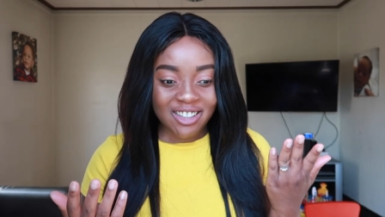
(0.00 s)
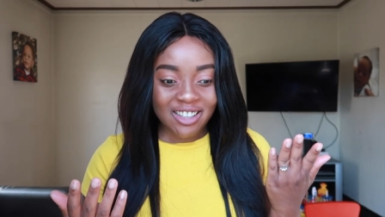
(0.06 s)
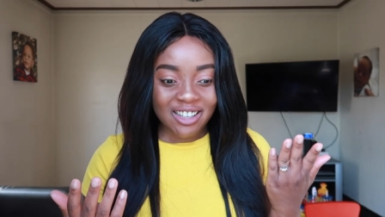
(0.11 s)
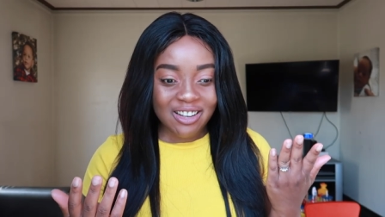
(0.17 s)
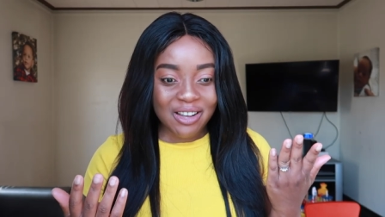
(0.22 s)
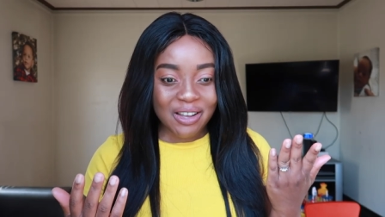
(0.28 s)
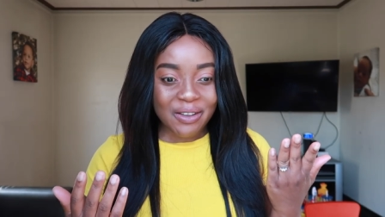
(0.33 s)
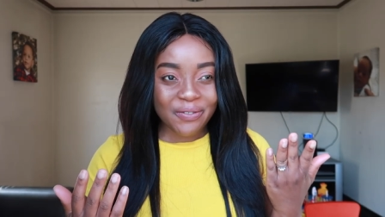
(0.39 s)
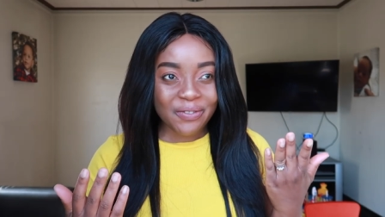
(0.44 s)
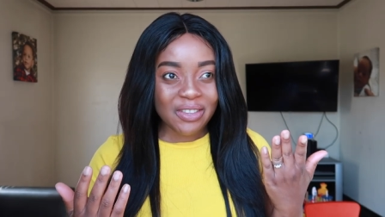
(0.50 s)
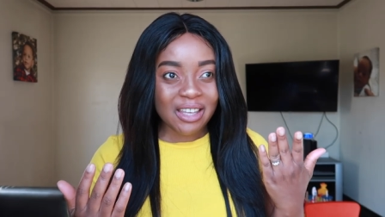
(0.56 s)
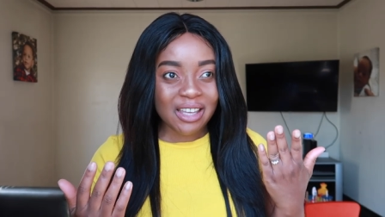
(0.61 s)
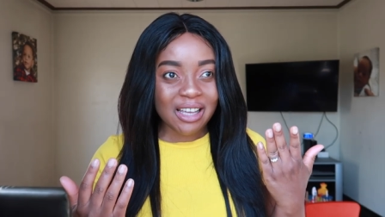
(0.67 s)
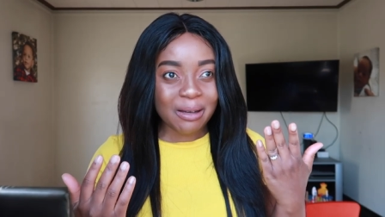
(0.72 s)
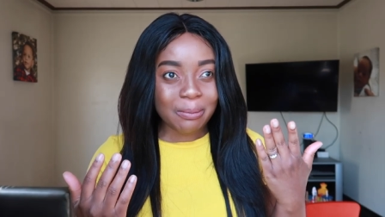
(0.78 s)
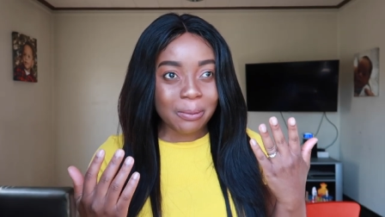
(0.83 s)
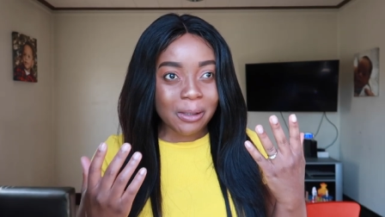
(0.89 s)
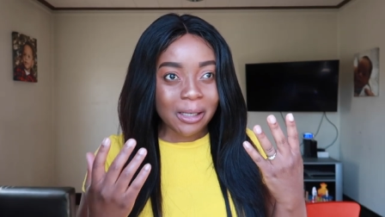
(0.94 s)
You know, if they
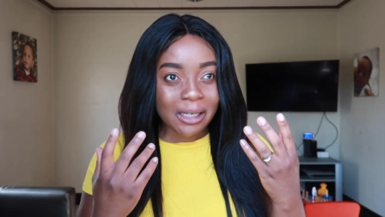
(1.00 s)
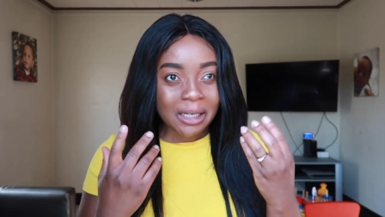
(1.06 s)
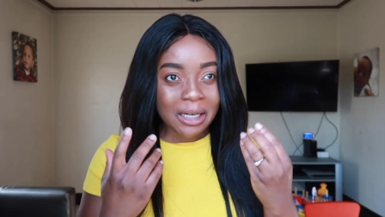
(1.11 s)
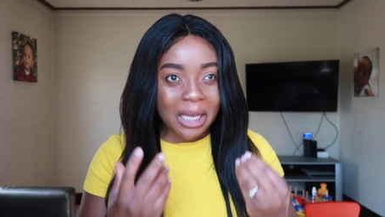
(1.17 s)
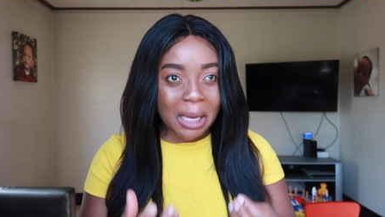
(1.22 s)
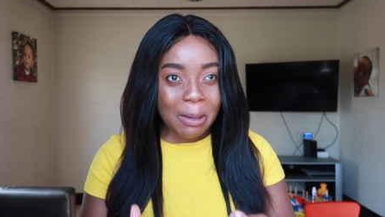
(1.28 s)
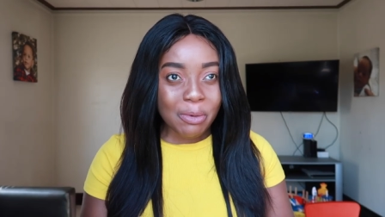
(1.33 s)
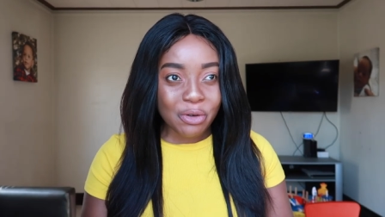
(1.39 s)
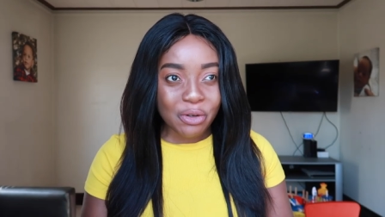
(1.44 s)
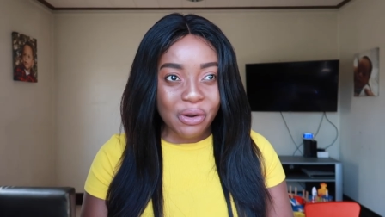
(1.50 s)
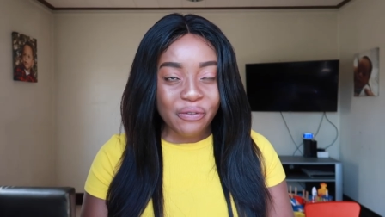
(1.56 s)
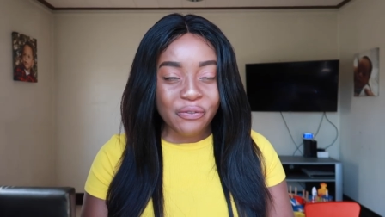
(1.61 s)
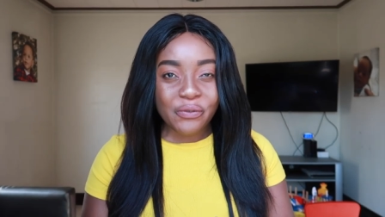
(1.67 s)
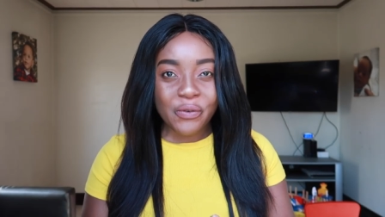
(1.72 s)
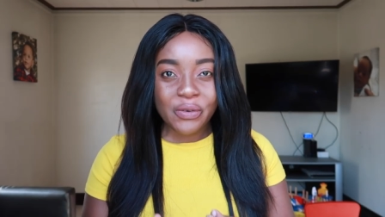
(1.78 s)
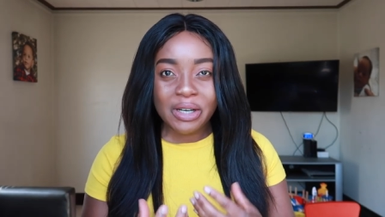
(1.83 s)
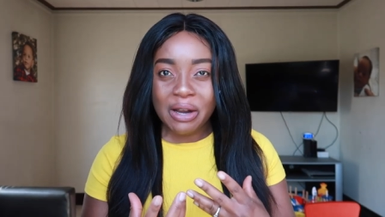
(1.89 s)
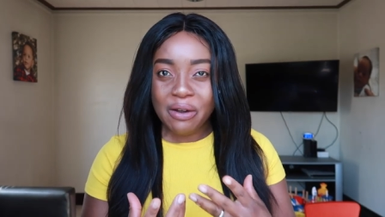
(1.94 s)
are playing game on their
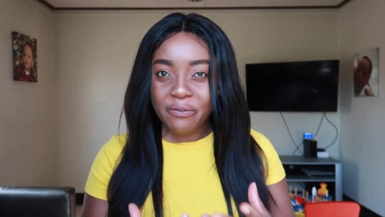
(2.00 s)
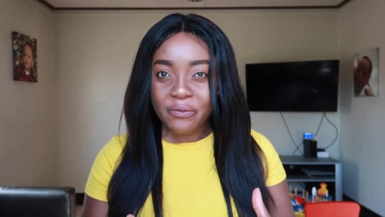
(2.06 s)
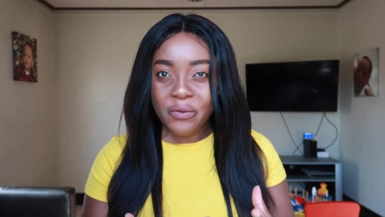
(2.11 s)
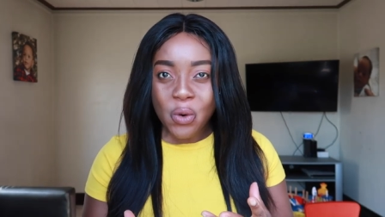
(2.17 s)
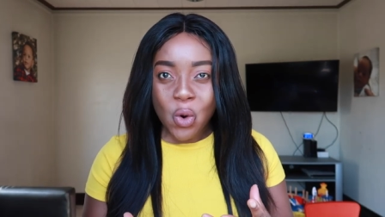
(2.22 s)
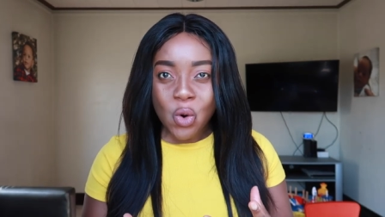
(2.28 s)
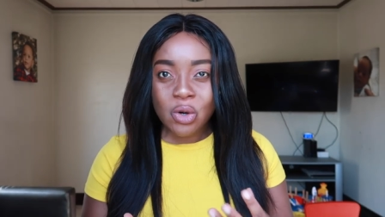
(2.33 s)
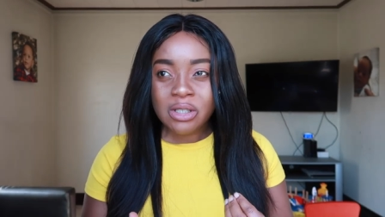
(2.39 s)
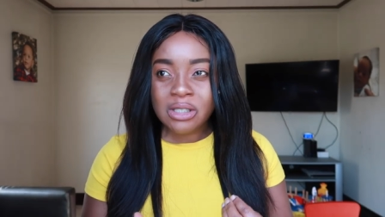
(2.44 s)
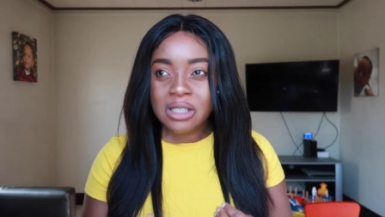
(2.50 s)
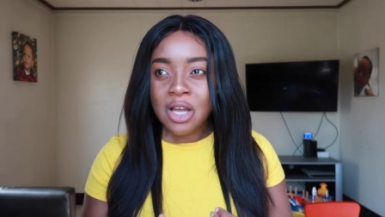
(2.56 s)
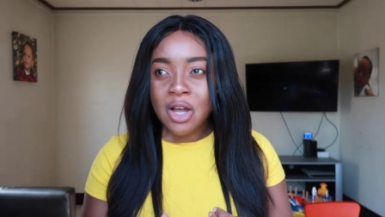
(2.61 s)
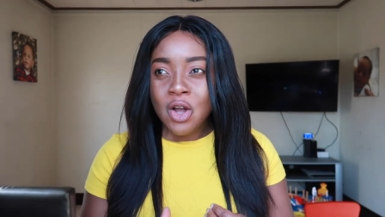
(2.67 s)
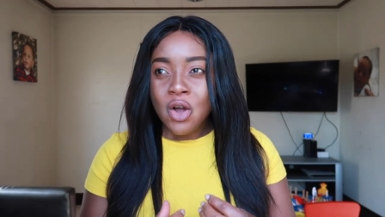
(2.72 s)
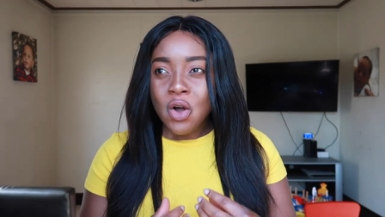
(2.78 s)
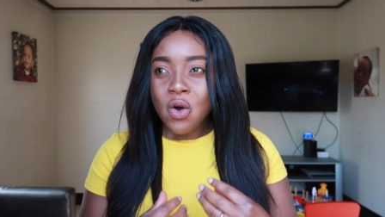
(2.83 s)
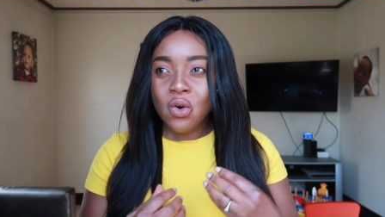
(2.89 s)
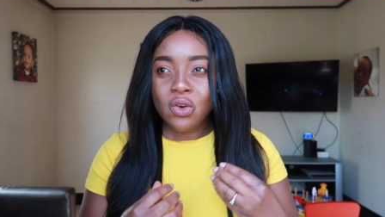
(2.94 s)
phones,
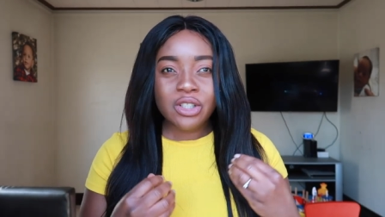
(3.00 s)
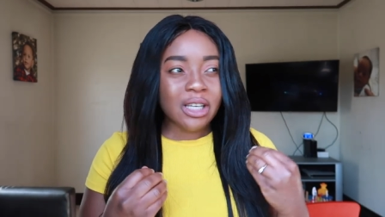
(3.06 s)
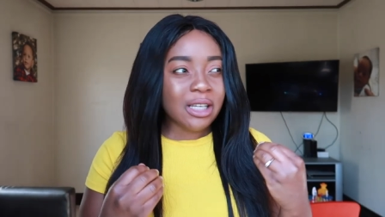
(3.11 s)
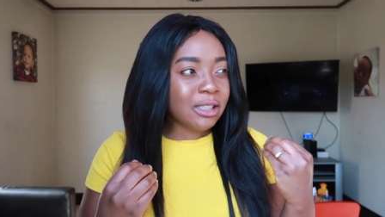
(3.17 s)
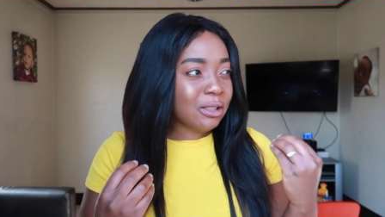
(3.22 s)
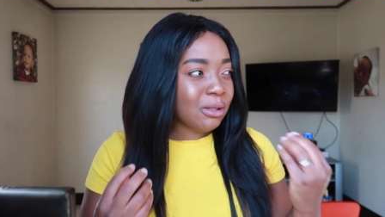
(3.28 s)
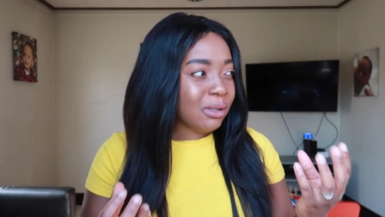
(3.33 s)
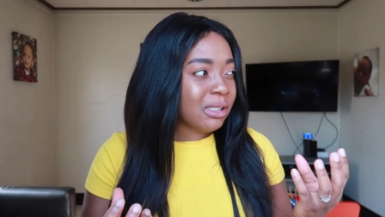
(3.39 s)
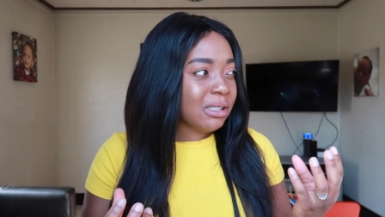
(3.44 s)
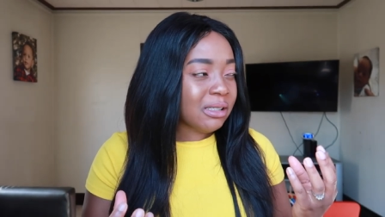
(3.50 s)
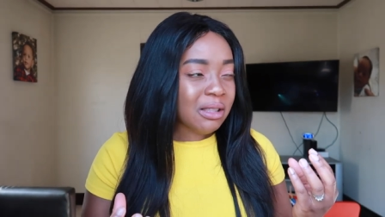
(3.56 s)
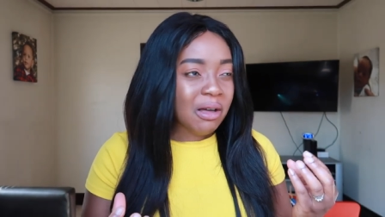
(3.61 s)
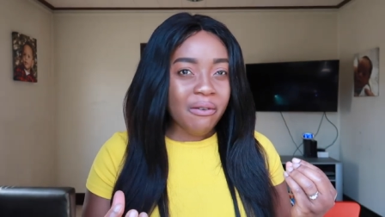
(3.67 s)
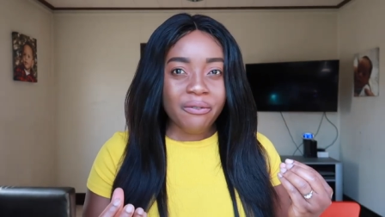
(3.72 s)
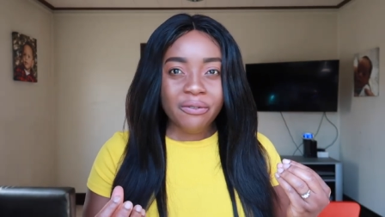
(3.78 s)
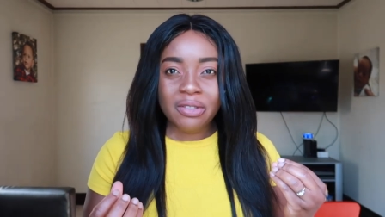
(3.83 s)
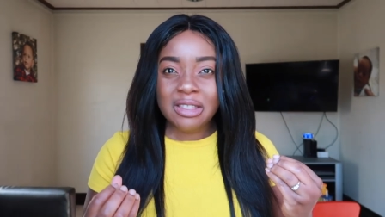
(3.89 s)
or they are doing stuff,